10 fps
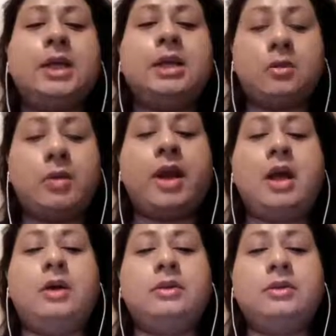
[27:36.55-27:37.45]

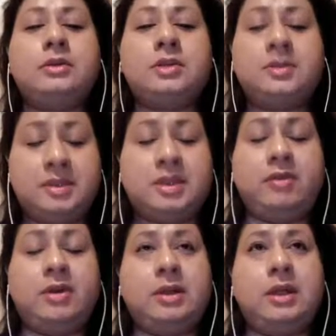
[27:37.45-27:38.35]
around
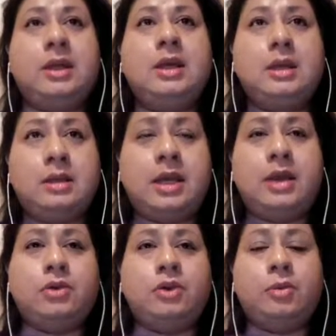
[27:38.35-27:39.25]
specifically
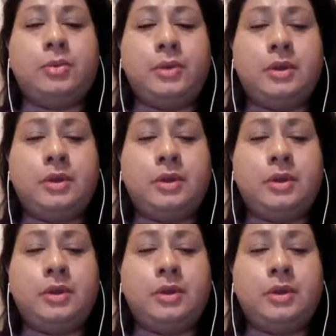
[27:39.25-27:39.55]
that group